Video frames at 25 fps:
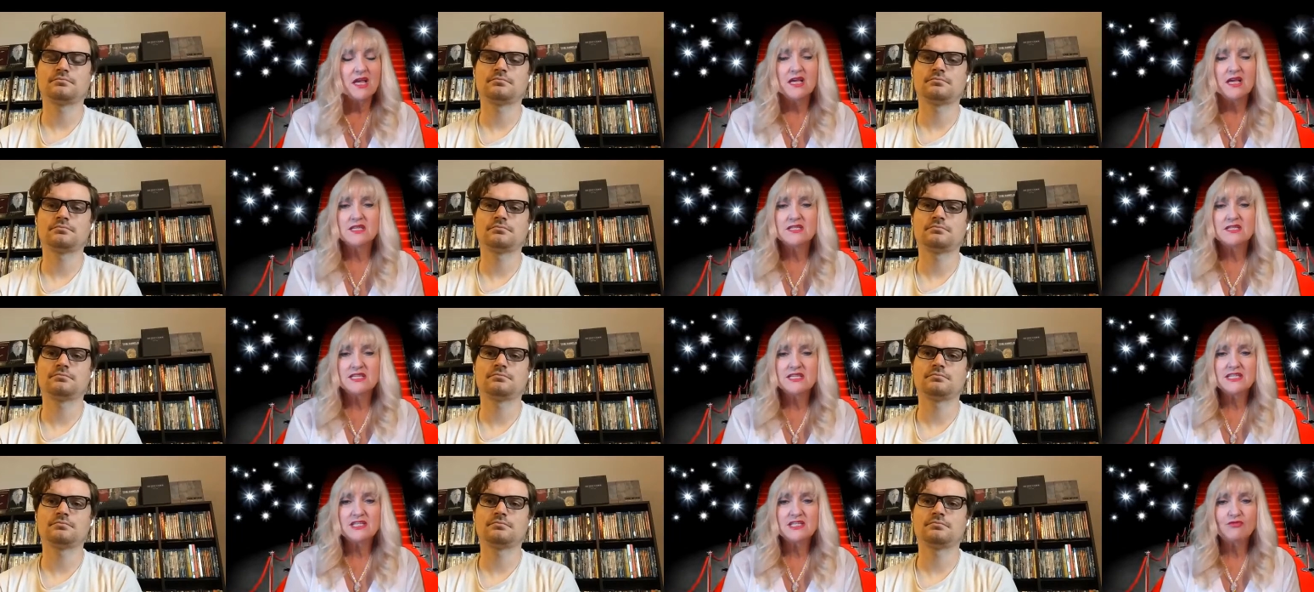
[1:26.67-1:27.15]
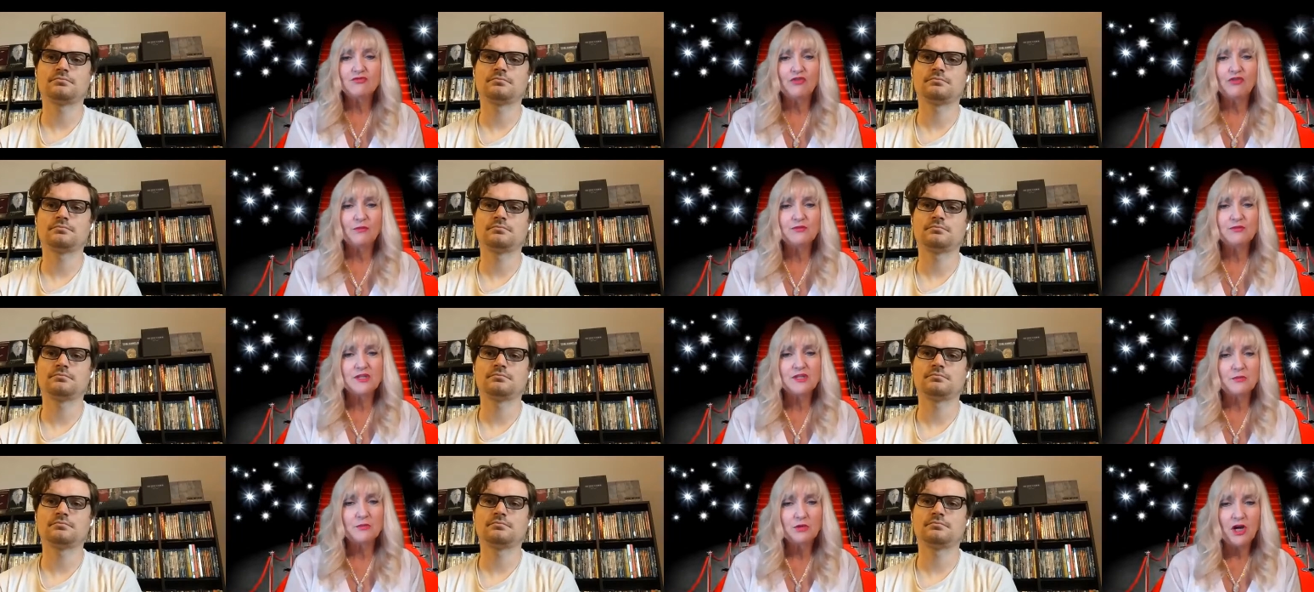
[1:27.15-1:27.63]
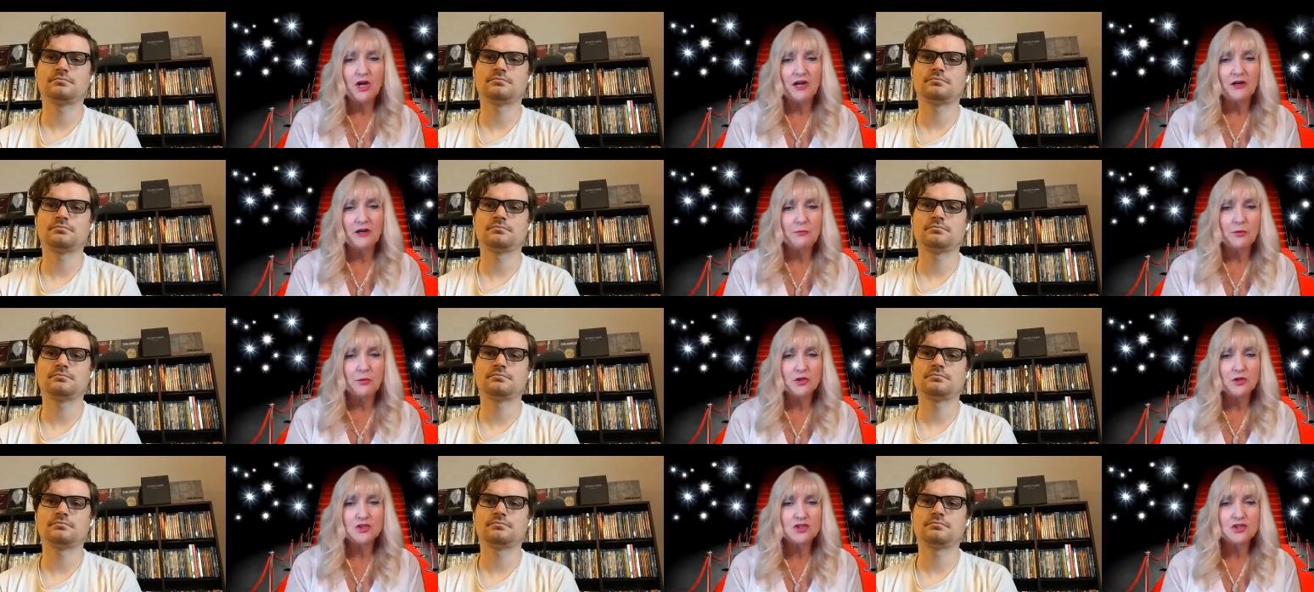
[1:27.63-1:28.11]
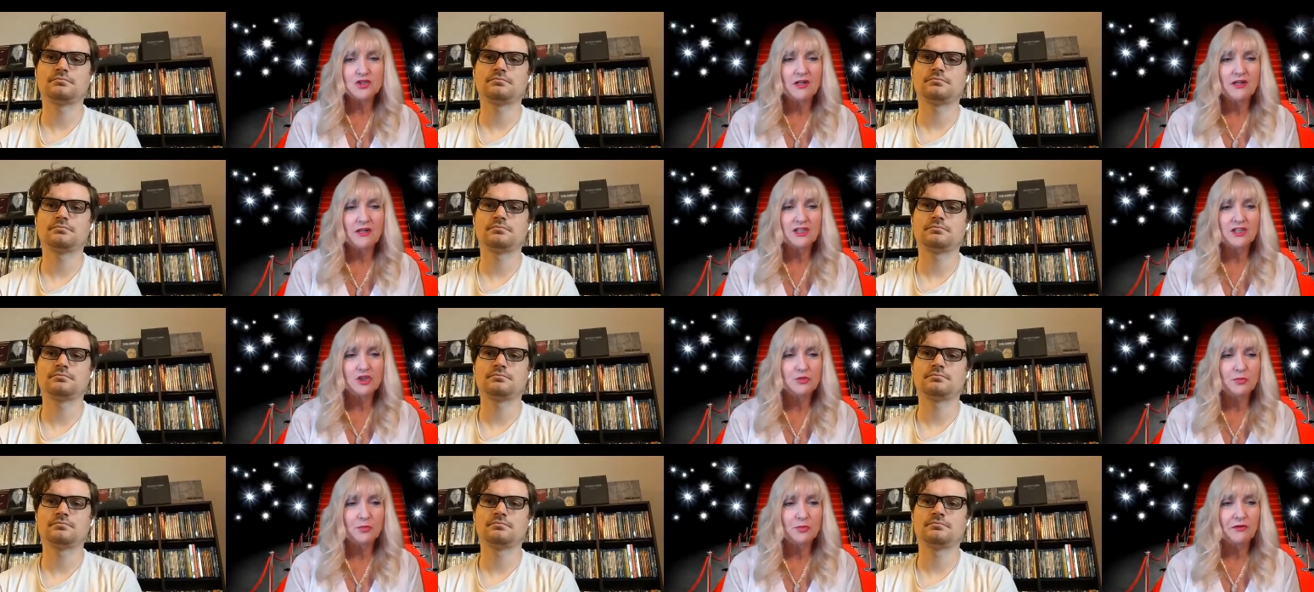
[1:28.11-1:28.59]
Speaker 1: Is this from some kind of
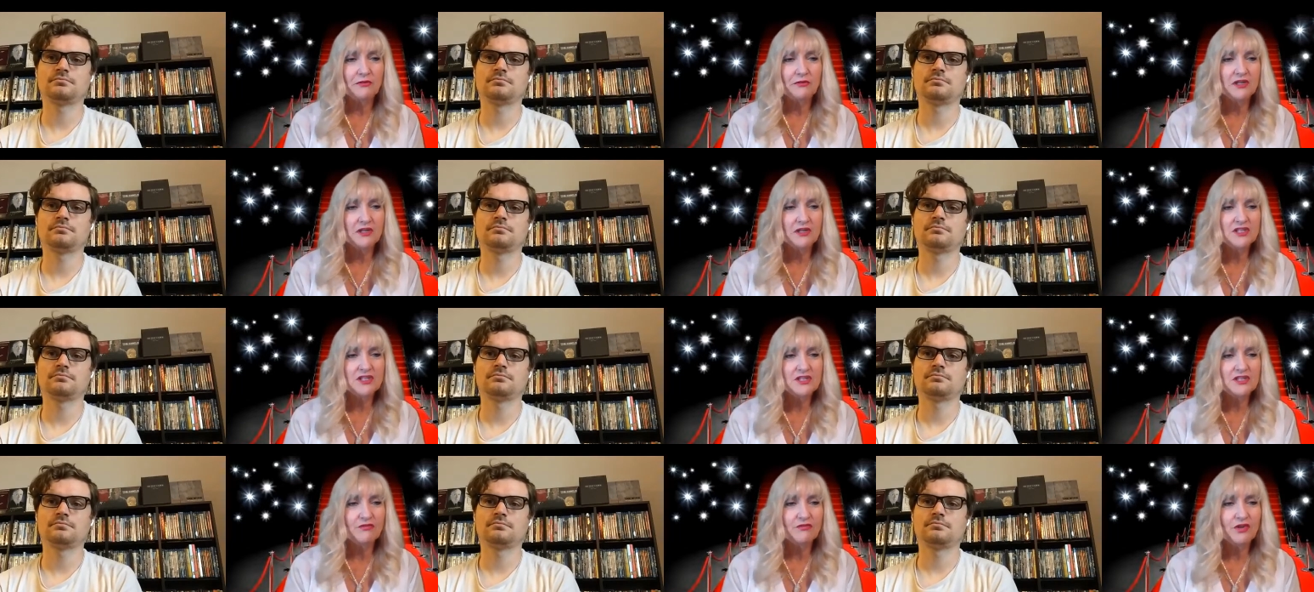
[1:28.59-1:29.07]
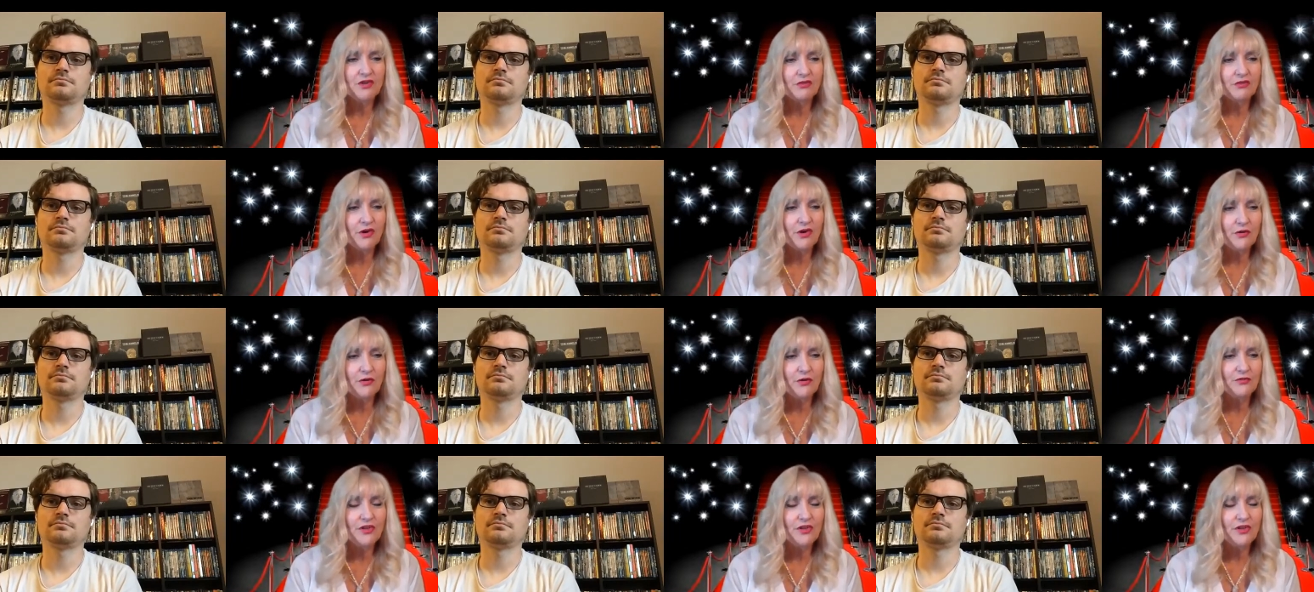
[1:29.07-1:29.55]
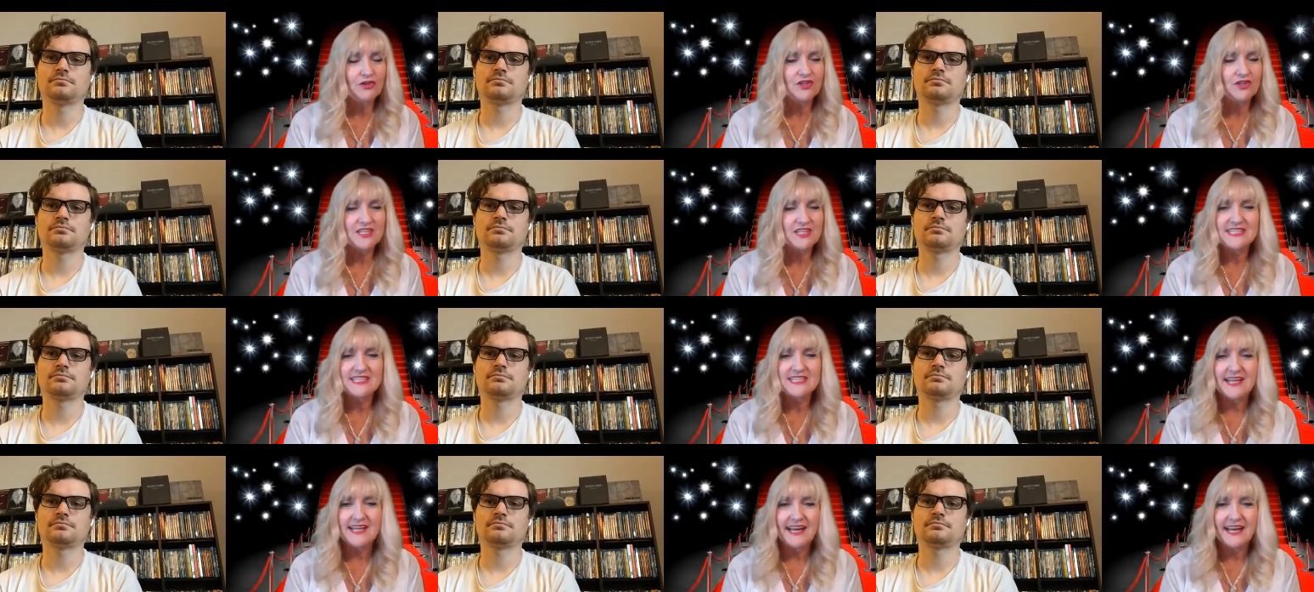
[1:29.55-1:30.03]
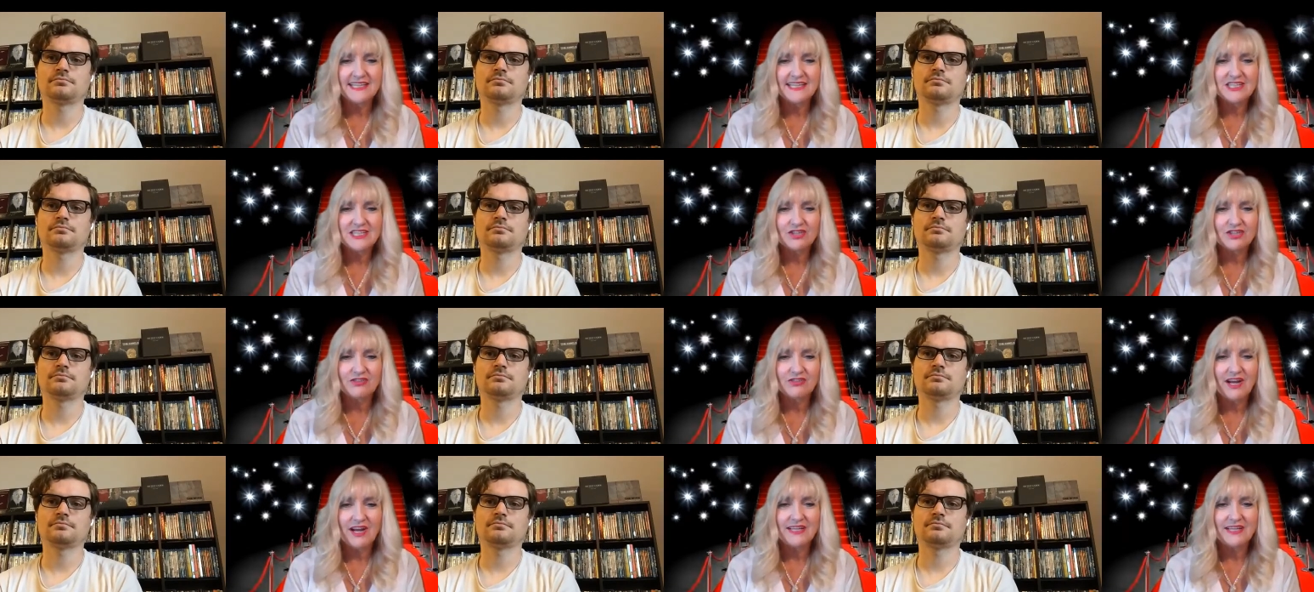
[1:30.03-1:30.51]
personal experience of your own that you decided
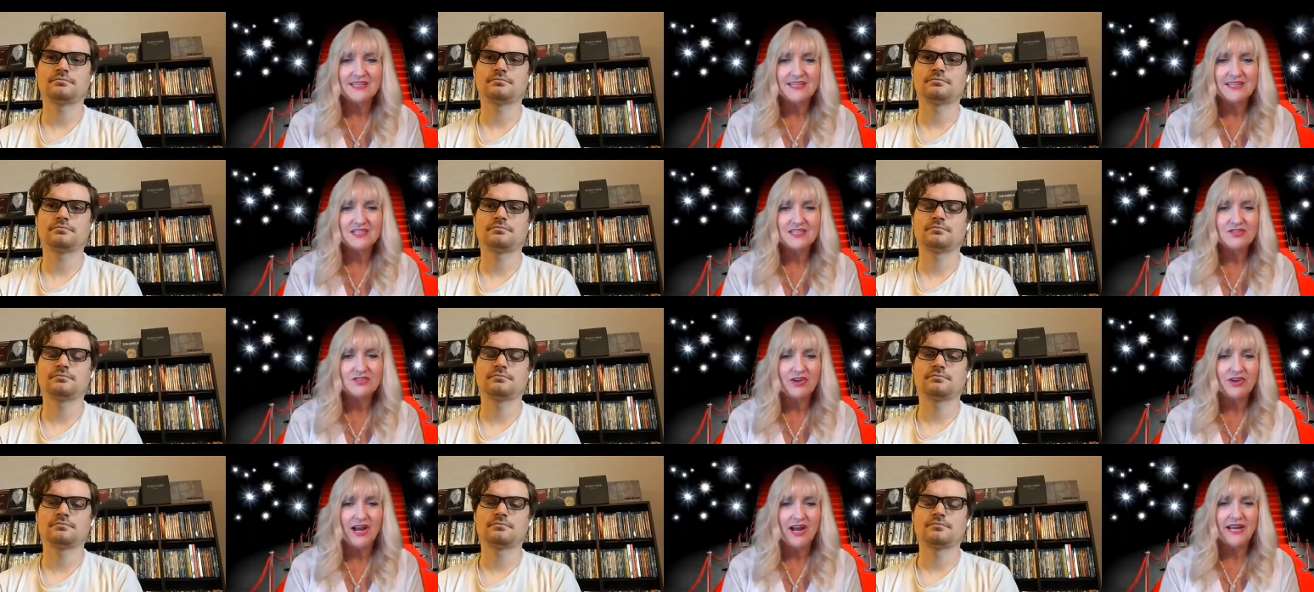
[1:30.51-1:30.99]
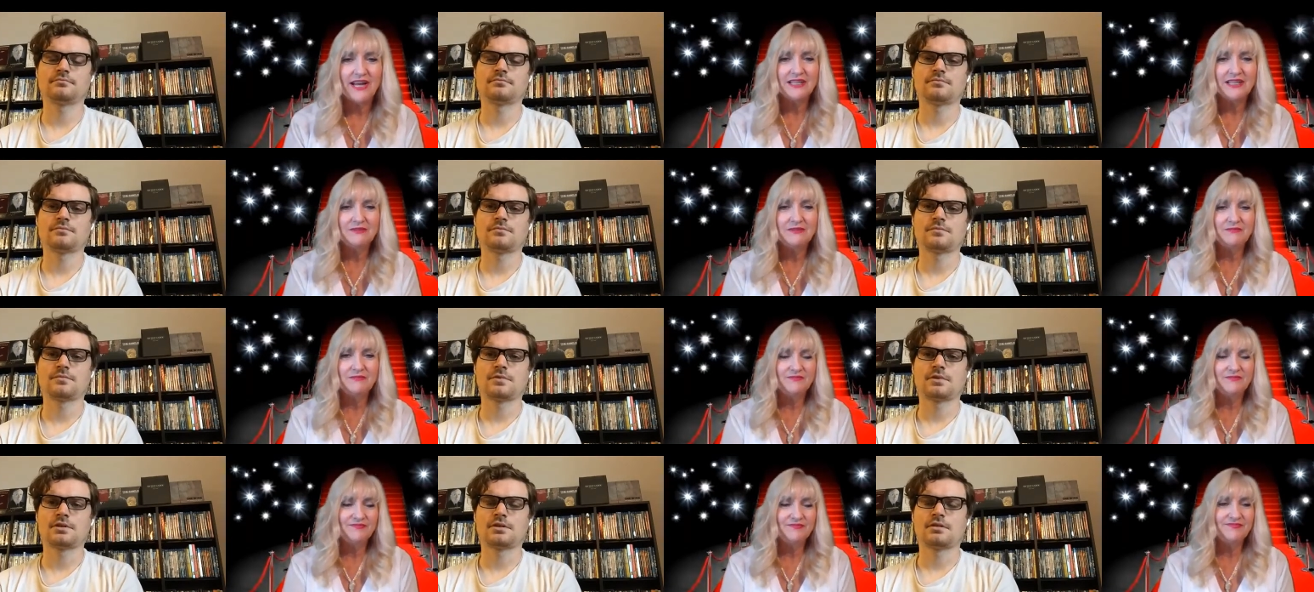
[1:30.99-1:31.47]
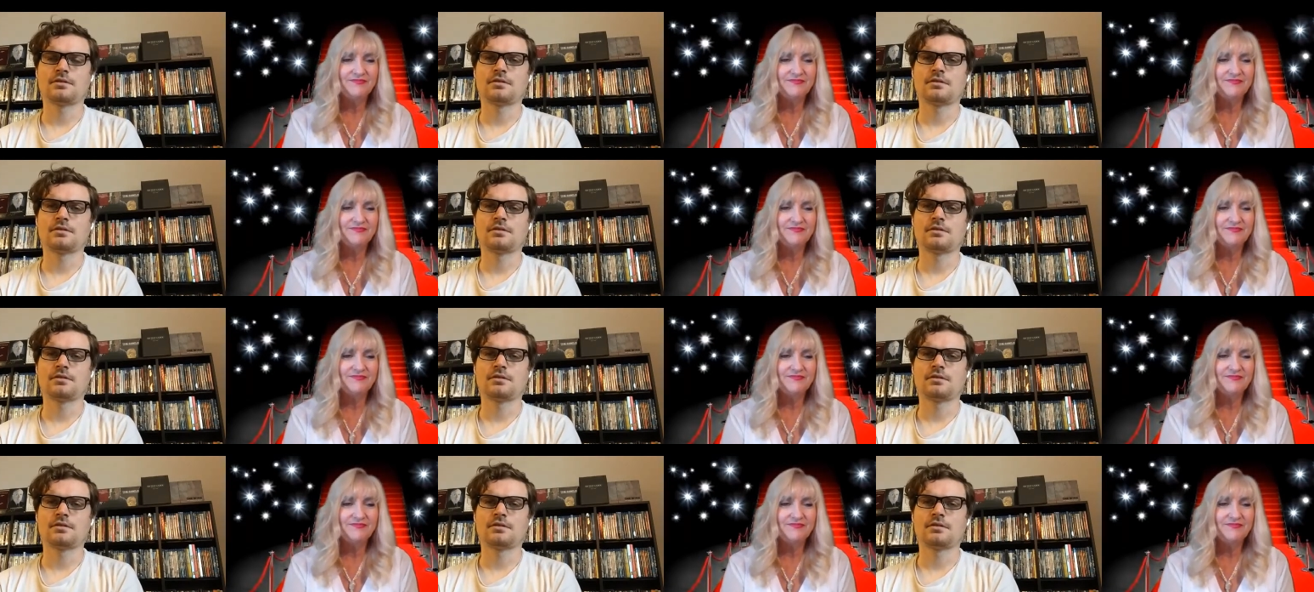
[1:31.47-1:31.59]
to write this, Ryan?